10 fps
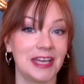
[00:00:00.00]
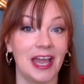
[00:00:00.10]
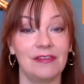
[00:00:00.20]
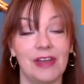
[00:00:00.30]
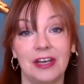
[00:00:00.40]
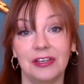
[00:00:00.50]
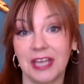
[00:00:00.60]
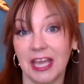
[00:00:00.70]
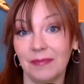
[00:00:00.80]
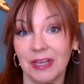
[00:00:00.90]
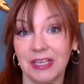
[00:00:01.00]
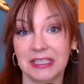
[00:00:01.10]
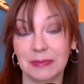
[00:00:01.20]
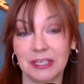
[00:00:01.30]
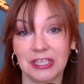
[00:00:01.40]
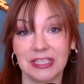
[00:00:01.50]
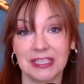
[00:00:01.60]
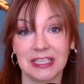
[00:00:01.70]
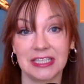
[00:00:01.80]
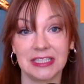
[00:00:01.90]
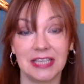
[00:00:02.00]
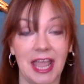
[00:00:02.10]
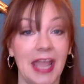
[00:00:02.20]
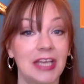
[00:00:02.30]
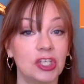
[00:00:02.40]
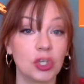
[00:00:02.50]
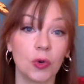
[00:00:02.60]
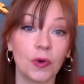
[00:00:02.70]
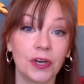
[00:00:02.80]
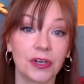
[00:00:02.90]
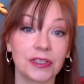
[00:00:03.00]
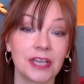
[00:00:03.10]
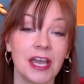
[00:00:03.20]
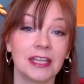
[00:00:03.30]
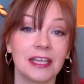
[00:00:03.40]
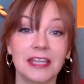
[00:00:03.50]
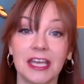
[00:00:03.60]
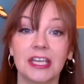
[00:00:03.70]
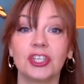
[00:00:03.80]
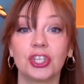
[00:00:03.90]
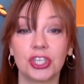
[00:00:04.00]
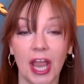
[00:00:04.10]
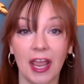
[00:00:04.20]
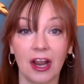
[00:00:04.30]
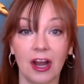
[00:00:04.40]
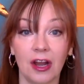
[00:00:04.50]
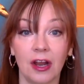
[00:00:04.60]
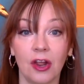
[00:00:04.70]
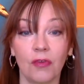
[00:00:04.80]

have entertainment experiences and tours that they can share